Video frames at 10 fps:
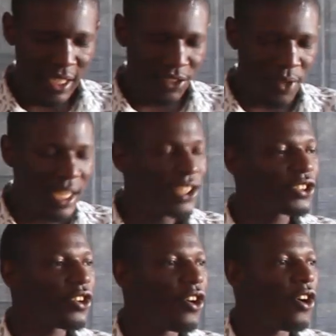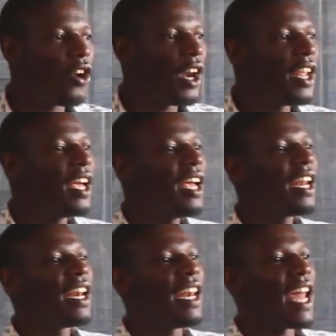This one is called
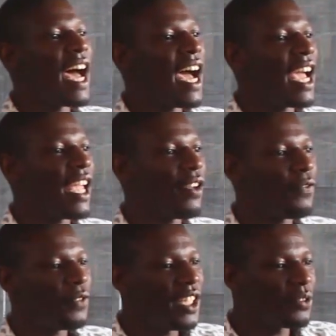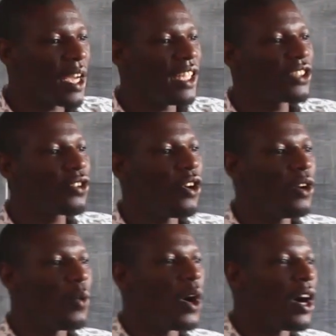knife. This one is
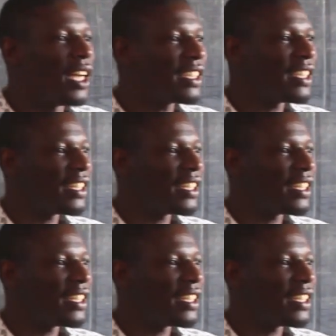called what?